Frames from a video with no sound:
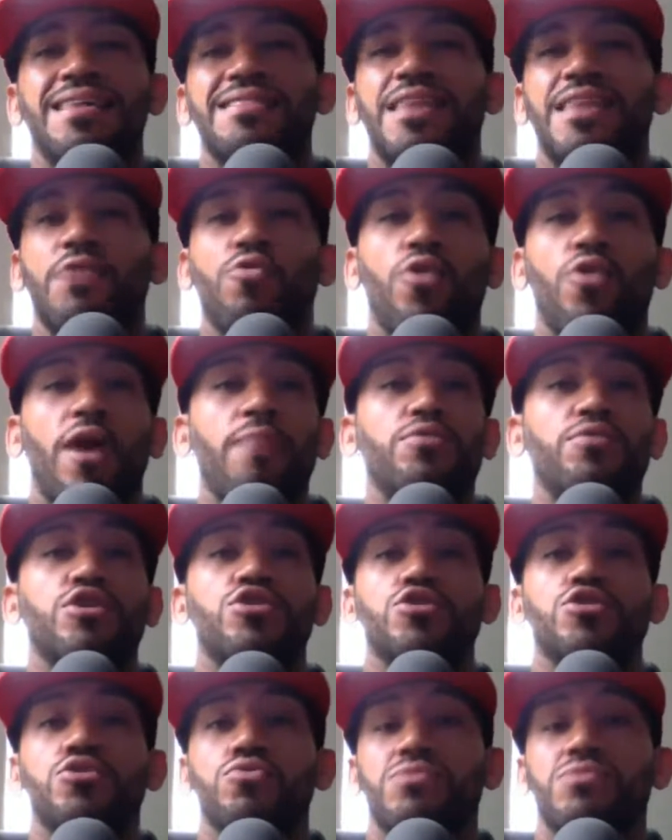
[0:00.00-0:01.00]
they were able to
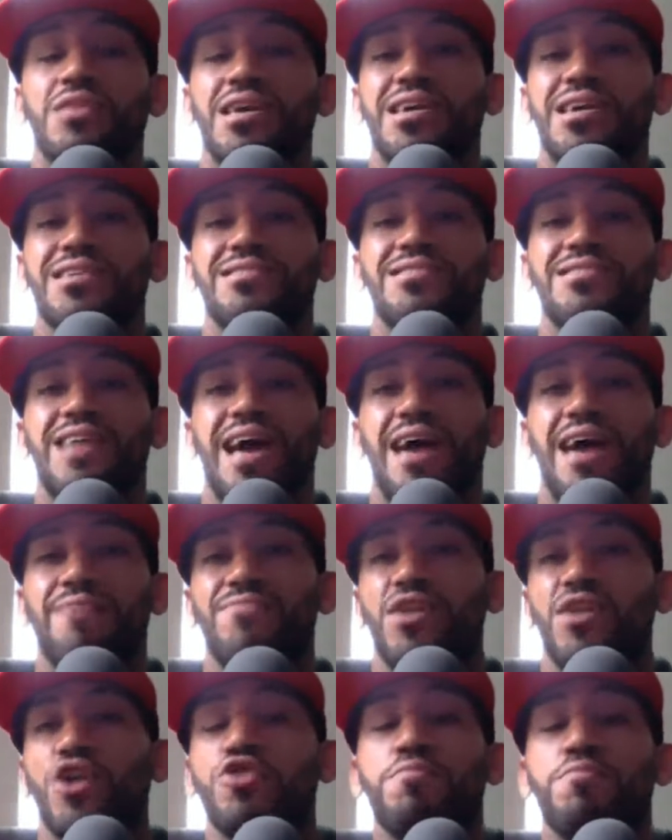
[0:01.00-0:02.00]
do things that
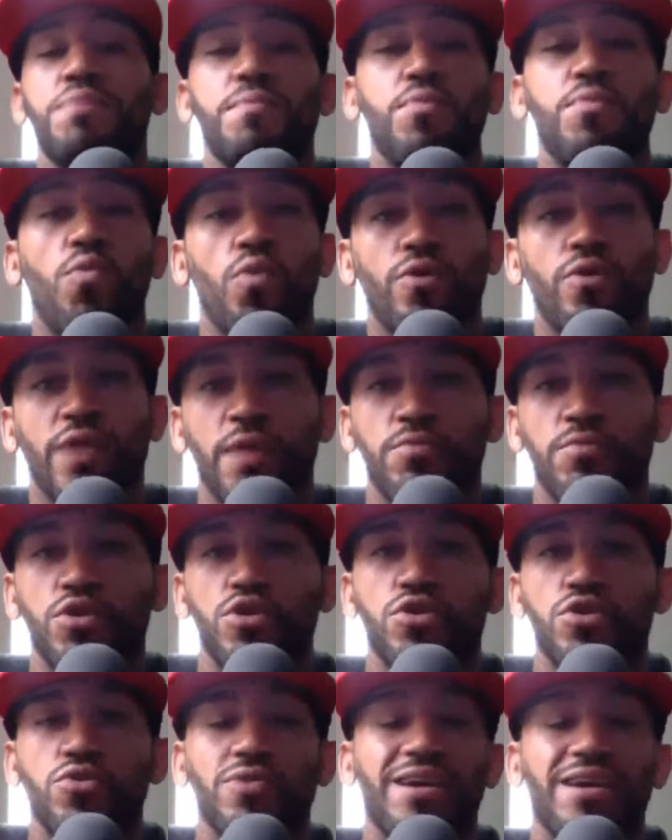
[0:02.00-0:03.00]
other people weren't able to
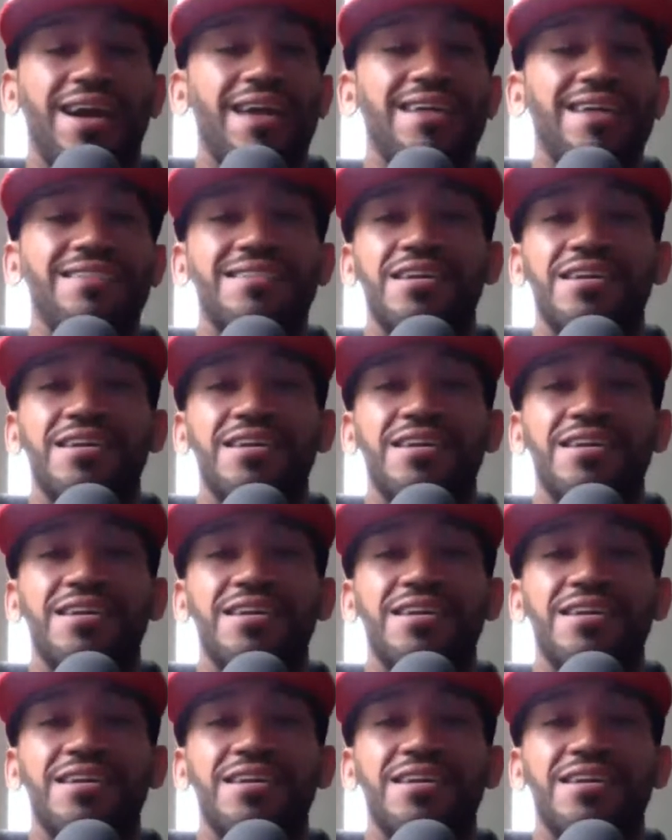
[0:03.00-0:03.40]
do. They kind of did